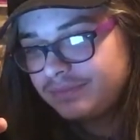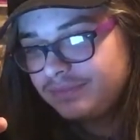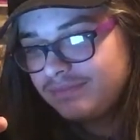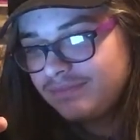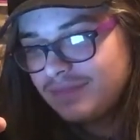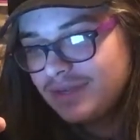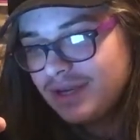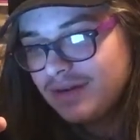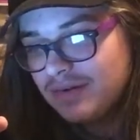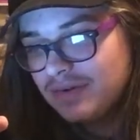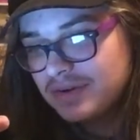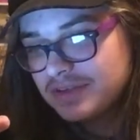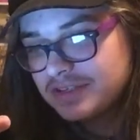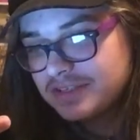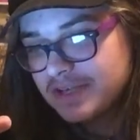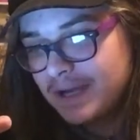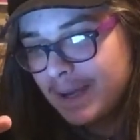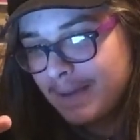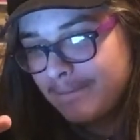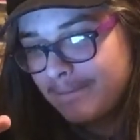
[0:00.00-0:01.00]
Who was
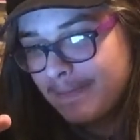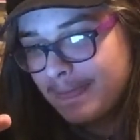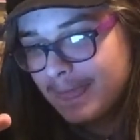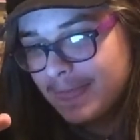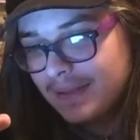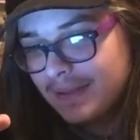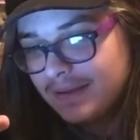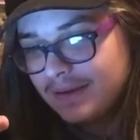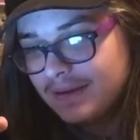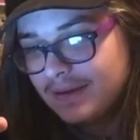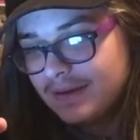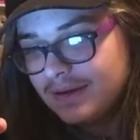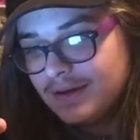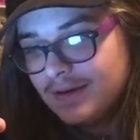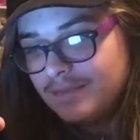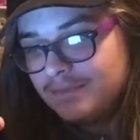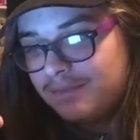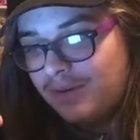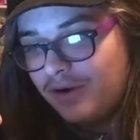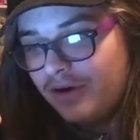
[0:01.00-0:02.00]
I?
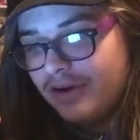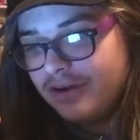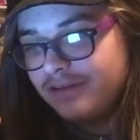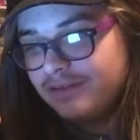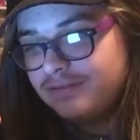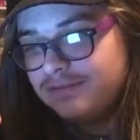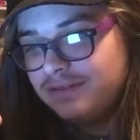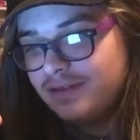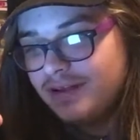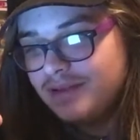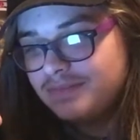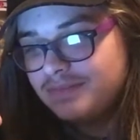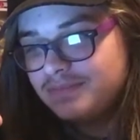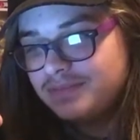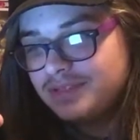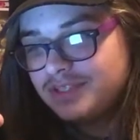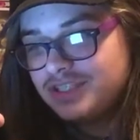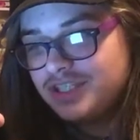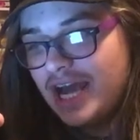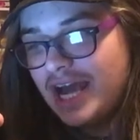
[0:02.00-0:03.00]
Mark
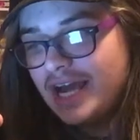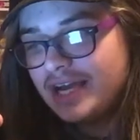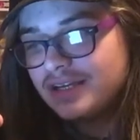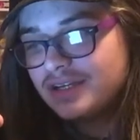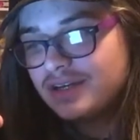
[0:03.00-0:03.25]
flips Jack